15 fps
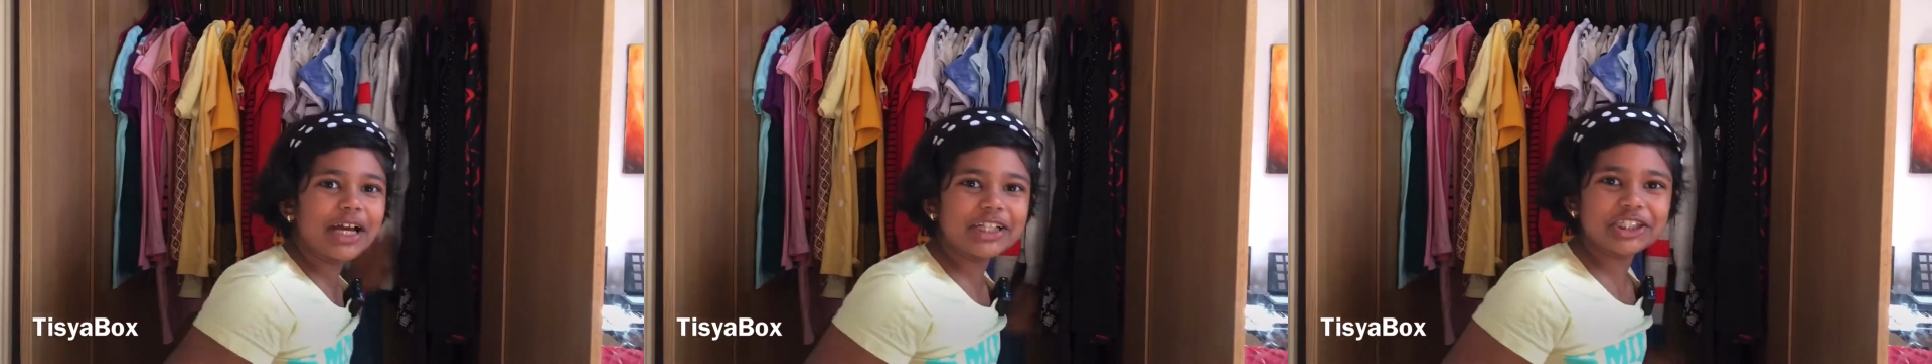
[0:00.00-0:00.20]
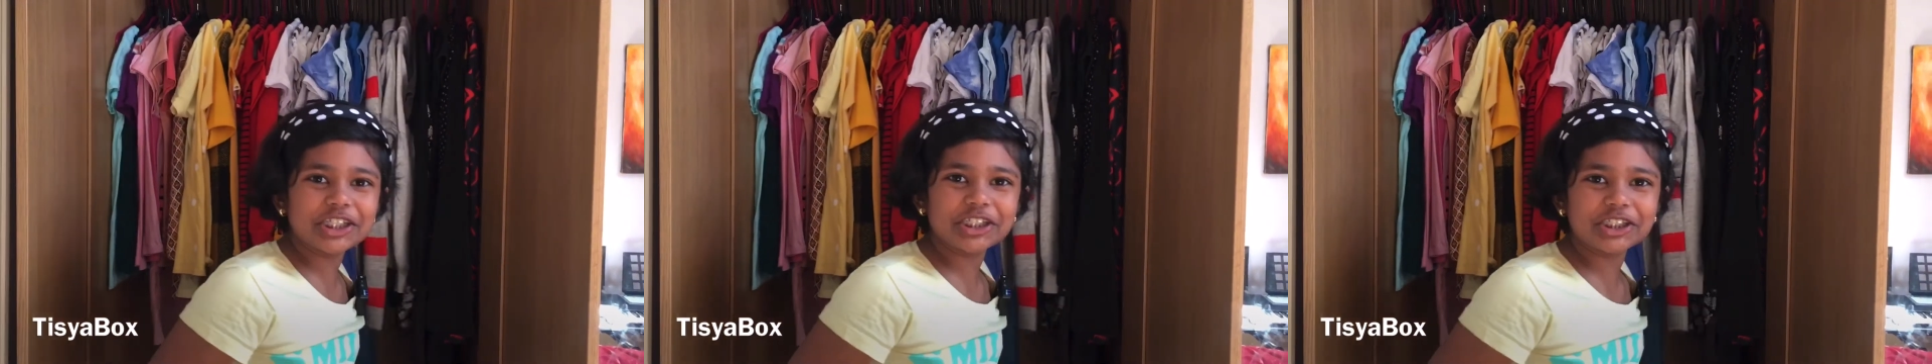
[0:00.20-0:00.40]

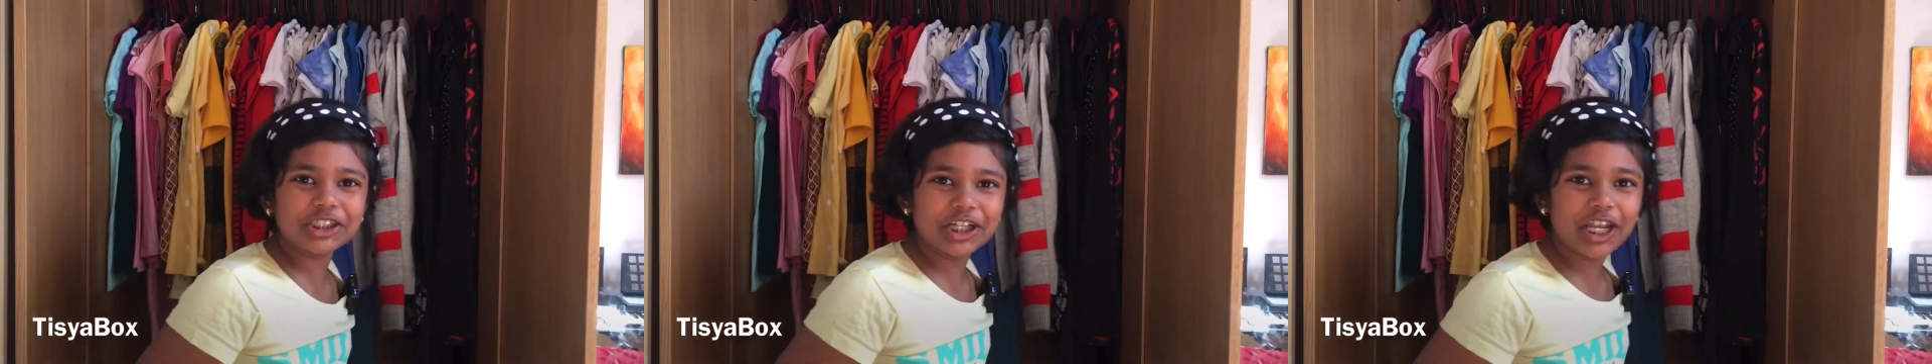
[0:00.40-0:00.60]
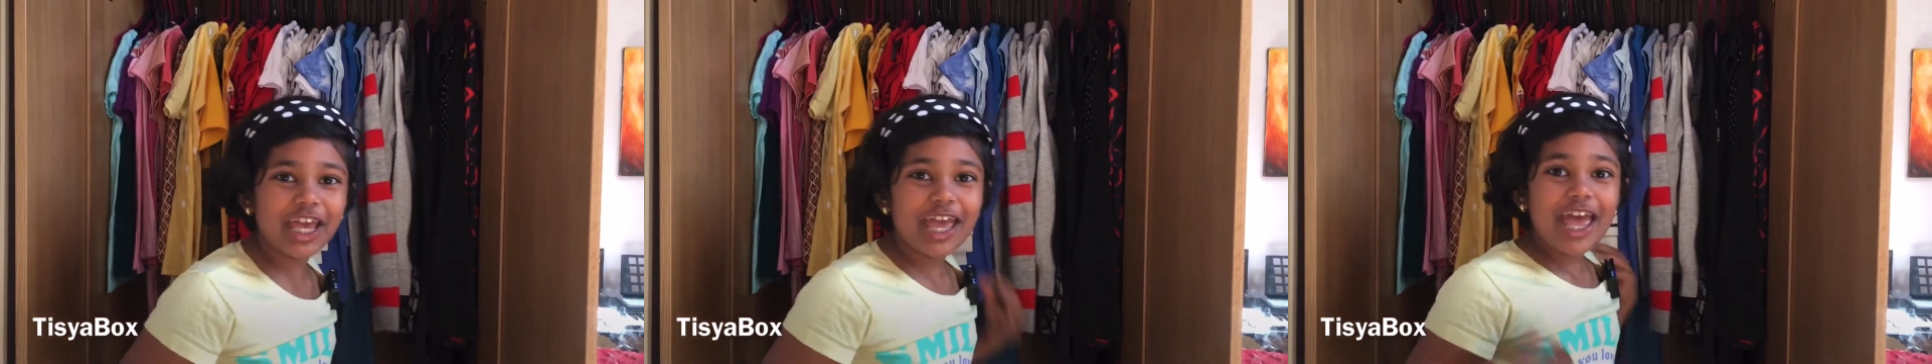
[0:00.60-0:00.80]
section
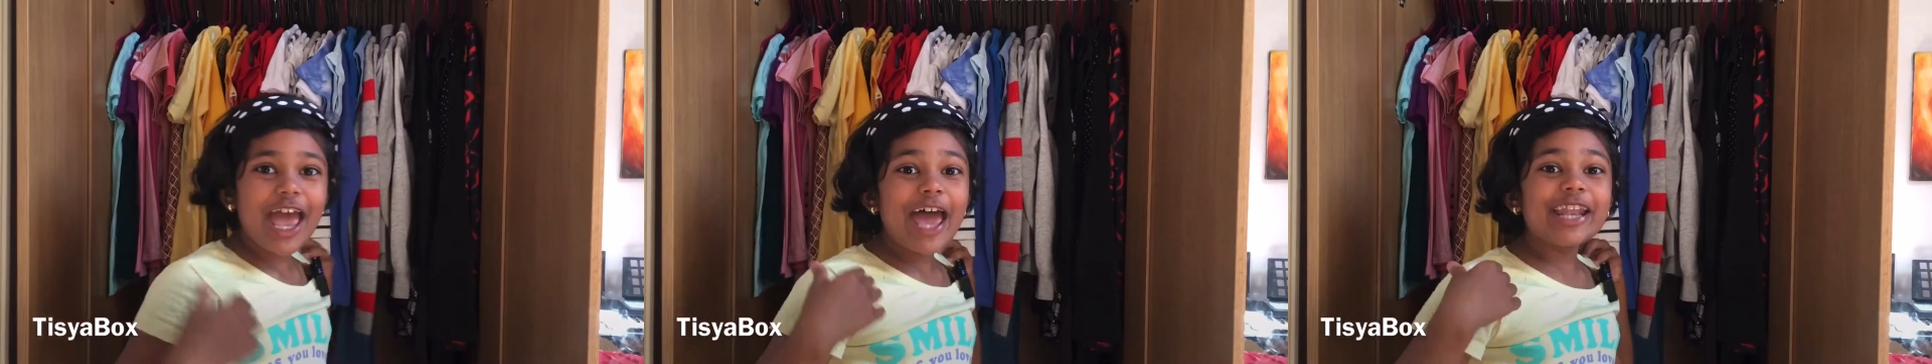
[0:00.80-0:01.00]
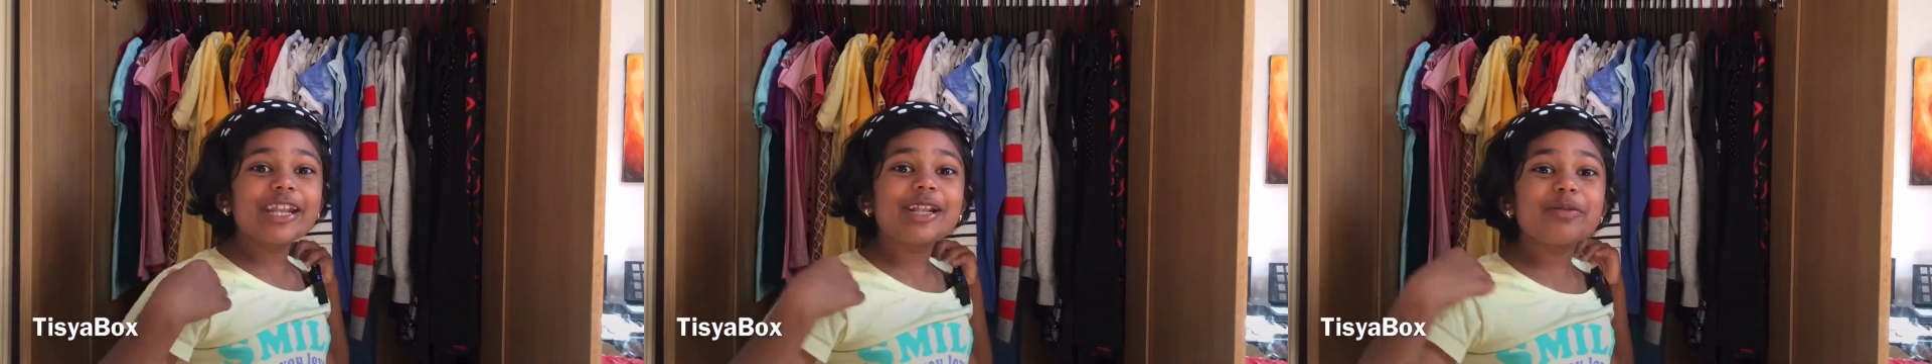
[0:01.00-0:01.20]

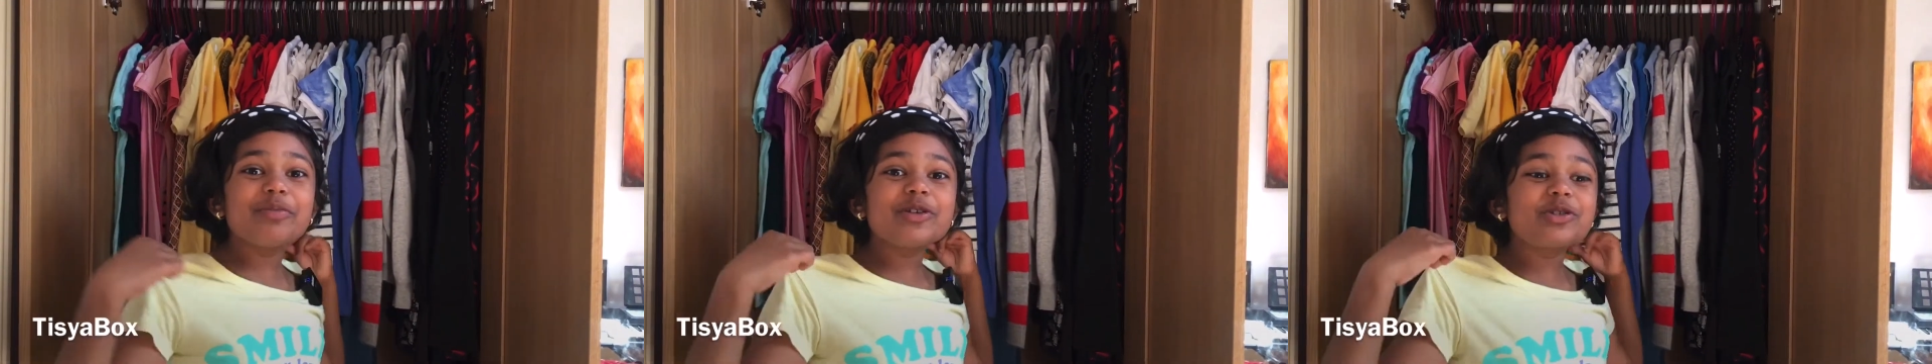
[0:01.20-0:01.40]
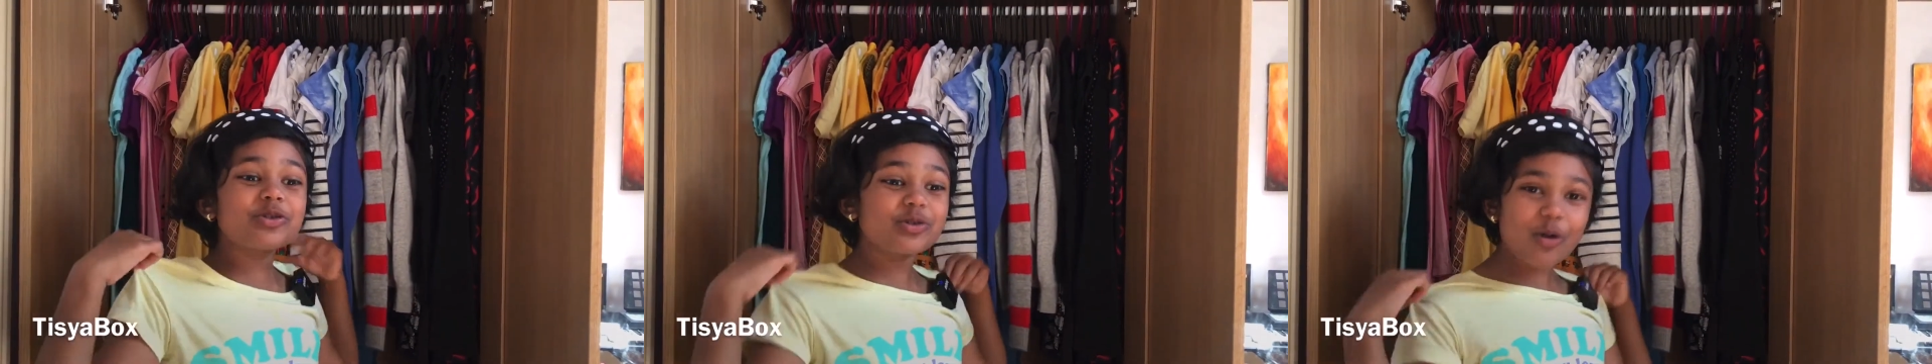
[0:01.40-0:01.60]
and it'll be
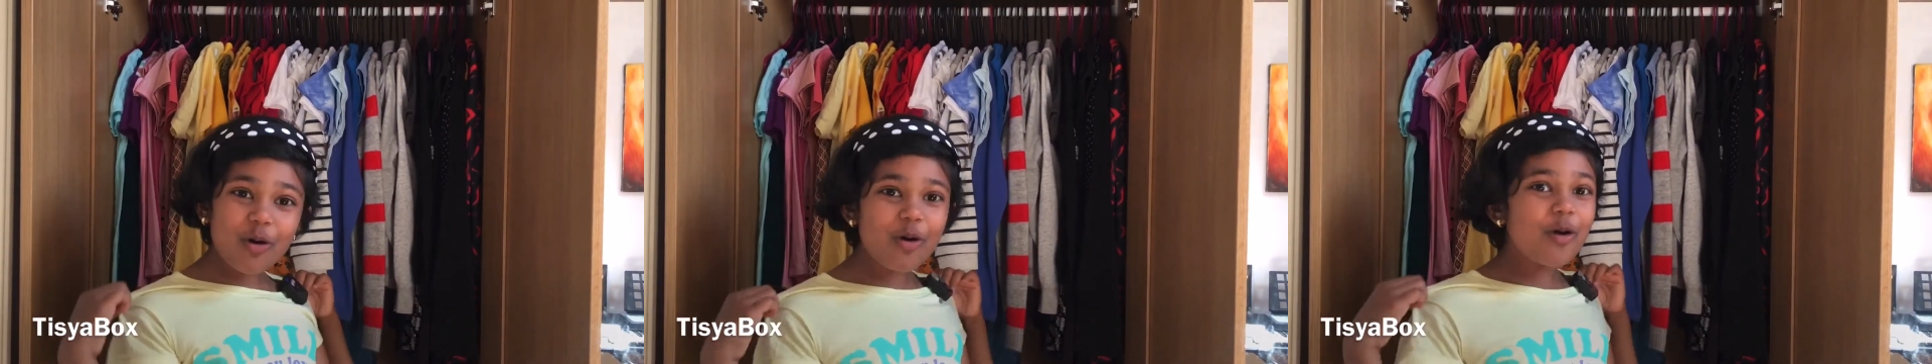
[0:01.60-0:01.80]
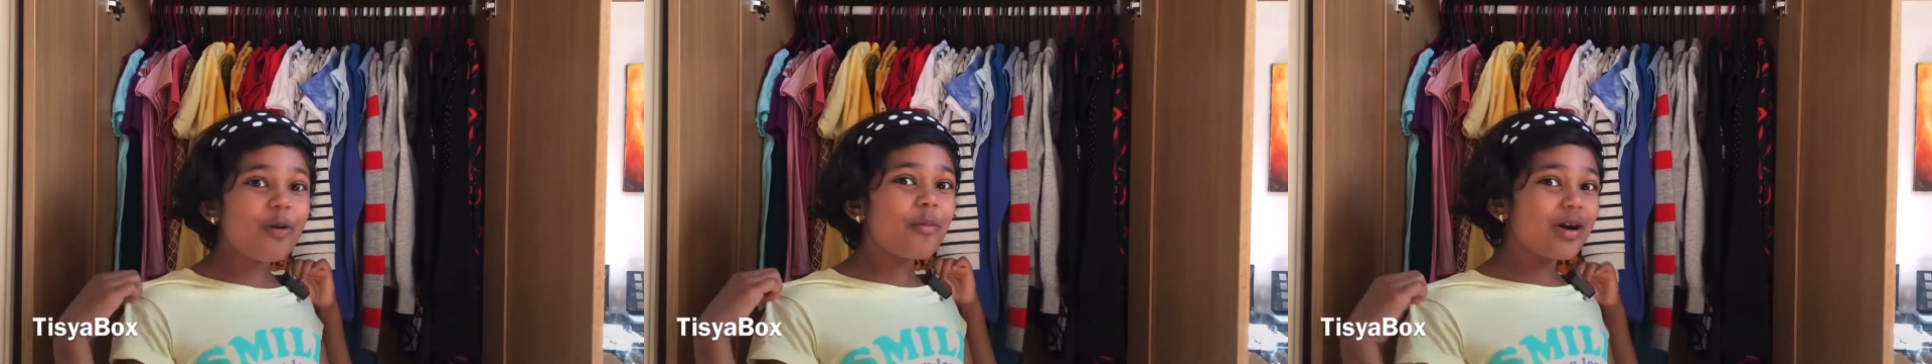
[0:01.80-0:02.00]

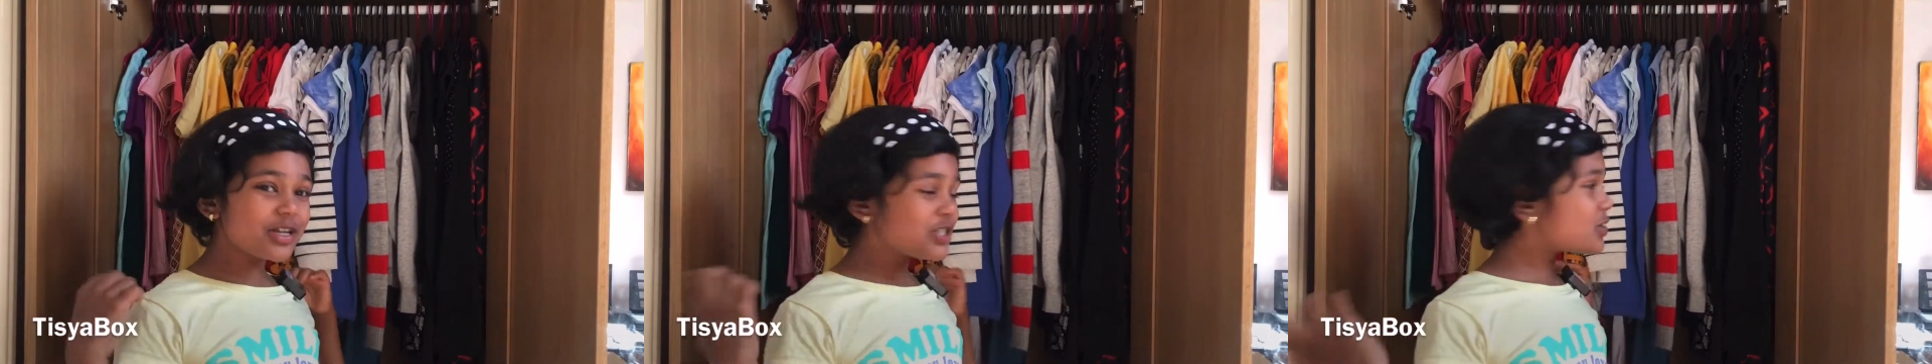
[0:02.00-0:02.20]
so much